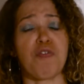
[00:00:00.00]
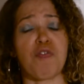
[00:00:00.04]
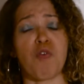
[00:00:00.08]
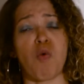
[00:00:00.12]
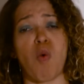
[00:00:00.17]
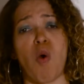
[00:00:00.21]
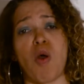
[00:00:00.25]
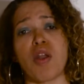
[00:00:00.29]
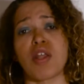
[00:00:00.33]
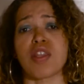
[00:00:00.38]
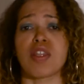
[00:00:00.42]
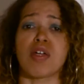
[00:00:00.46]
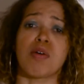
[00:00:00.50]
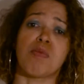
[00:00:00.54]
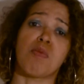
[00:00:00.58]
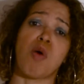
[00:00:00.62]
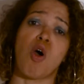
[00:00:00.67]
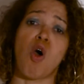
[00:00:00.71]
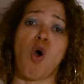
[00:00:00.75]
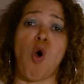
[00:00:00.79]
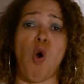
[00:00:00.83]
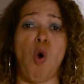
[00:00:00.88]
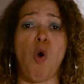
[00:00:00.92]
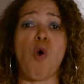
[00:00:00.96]
you for one of
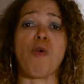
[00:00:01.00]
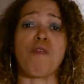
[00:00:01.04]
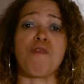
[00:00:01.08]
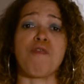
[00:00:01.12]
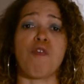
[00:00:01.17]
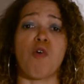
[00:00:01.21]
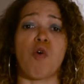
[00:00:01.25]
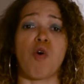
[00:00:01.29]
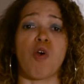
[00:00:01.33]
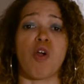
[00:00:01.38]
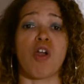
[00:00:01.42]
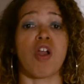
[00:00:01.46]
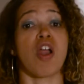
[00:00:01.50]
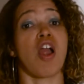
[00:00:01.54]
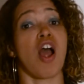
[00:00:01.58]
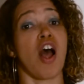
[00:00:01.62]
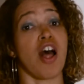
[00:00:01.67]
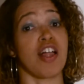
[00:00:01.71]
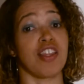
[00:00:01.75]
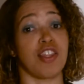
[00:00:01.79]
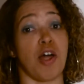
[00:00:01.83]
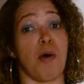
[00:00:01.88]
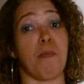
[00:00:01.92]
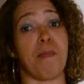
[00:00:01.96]
them or for
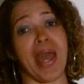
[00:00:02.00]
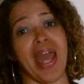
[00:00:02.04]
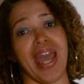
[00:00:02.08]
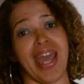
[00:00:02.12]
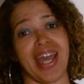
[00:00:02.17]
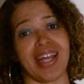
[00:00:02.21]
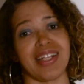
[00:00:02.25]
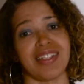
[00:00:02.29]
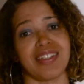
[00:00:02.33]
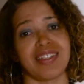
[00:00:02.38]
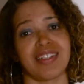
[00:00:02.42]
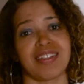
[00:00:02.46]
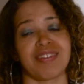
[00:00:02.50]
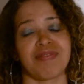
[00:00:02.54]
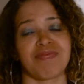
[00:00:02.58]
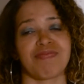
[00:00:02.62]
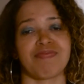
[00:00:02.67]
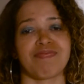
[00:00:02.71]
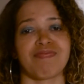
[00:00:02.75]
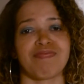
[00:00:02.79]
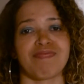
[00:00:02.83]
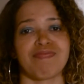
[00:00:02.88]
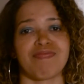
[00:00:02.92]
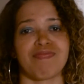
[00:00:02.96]
the band.
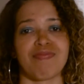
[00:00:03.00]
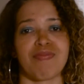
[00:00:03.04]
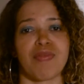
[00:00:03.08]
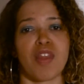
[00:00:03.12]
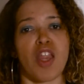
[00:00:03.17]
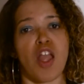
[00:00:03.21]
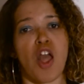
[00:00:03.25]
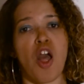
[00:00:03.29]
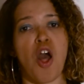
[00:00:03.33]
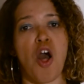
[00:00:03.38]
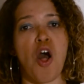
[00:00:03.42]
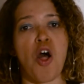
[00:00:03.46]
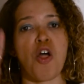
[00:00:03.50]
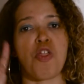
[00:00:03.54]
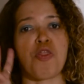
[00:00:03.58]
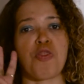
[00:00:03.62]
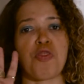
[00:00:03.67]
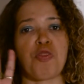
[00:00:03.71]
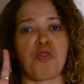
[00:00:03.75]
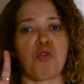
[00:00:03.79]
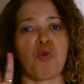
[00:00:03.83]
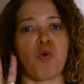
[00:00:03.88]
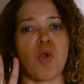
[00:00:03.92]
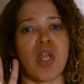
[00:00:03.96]

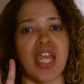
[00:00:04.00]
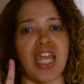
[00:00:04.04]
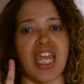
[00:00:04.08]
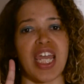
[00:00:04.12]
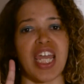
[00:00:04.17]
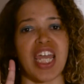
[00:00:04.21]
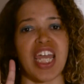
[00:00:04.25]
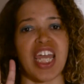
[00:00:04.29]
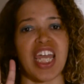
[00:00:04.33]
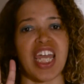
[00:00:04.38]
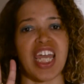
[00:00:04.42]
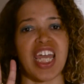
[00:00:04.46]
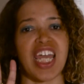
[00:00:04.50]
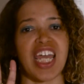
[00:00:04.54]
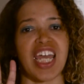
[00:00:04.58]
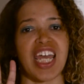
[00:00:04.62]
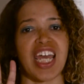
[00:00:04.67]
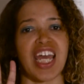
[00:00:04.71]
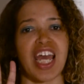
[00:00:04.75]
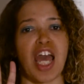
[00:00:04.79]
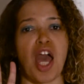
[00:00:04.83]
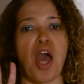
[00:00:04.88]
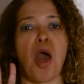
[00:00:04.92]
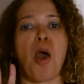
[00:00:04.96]
Three,
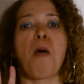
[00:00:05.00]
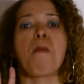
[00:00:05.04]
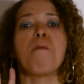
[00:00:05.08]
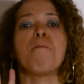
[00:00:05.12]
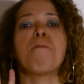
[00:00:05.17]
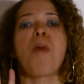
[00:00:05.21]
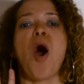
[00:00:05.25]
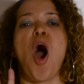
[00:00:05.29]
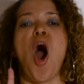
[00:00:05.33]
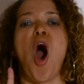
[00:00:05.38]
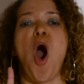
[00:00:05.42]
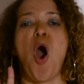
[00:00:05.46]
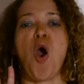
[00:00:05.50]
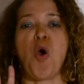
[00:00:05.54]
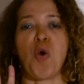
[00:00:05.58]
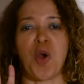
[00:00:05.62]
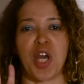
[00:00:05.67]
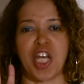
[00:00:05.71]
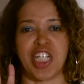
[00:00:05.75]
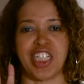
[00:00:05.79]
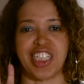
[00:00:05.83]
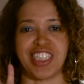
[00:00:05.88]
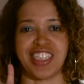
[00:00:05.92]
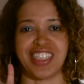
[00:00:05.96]

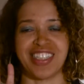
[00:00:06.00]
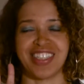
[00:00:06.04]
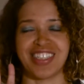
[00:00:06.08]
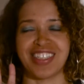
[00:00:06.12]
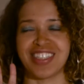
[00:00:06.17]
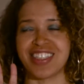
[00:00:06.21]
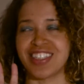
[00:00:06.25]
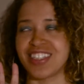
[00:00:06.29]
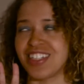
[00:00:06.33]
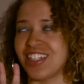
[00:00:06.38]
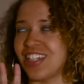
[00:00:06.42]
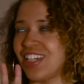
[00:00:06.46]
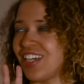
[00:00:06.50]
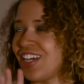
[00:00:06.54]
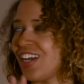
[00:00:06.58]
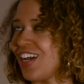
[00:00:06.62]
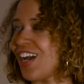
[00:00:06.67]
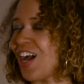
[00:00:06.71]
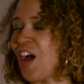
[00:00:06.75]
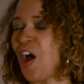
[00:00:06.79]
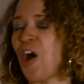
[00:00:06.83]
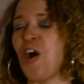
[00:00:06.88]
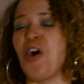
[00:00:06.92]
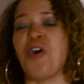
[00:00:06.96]
poet.
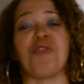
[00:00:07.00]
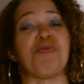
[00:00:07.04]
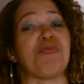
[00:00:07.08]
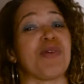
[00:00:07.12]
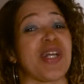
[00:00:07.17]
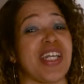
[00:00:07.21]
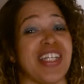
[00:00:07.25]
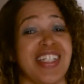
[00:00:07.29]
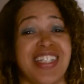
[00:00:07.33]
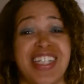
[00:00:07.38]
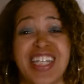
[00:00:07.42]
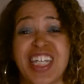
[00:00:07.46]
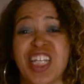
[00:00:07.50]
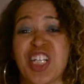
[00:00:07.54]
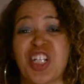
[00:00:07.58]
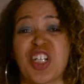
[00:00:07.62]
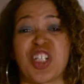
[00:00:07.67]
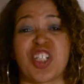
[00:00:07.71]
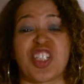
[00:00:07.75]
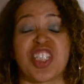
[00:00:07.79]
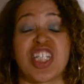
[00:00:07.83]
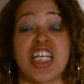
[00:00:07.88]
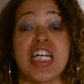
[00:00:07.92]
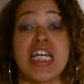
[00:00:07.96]
Oh, my
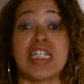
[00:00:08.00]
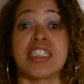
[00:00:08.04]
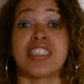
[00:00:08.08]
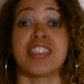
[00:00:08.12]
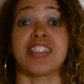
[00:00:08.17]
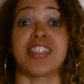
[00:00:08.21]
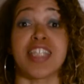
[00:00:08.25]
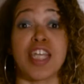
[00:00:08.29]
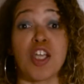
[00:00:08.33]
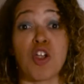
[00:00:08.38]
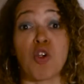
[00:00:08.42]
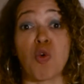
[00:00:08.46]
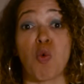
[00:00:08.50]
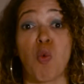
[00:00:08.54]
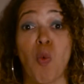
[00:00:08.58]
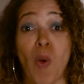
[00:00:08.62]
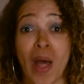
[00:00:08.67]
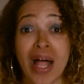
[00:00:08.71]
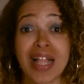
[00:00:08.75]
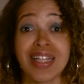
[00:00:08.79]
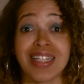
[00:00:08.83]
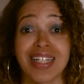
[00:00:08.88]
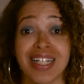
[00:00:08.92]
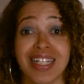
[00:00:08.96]
dears, steer
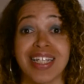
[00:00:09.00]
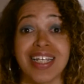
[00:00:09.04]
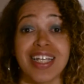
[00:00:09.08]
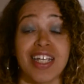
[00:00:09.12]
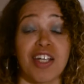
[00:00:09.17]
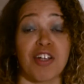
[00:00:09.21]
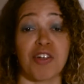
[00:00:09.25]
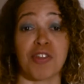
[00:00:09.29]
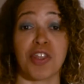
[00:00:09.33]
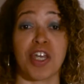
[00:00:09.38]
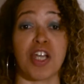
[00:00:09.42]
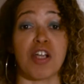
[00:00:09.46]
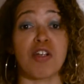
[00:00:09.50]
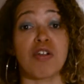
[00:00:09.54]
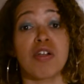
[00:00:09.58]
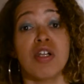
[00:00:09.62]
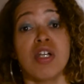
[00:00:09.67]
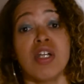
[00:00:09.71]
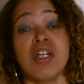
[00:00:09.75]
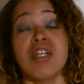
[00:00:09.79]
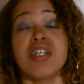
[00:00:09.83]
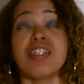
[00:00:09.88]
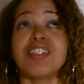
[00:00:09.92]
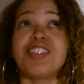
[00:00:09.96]
well clear. They're
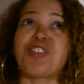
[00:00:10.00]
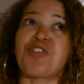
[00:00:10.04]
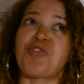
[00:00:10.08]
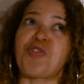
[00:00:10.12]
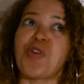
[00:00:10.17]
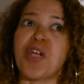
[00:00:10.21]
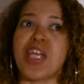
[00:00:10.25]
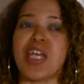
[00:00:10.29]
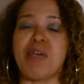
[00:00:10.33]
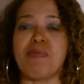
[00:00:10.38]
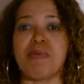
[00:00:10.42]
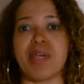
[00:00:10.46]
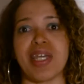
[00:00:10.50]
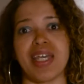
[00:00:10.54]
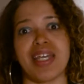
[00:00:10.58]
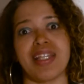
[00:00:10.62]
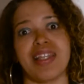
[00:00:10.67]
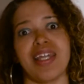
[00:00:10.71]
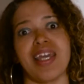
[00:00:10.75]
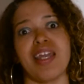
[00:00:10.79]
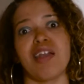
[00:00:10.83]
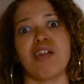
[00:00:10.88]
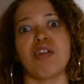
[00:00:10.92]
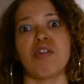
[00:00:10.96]
dreamy,
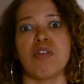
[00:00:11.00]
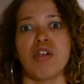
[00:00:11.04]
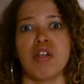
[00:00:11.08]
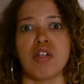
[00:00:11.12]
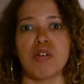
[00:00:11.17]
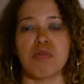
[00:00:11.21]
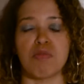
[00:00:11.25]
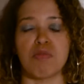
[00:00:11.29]
they're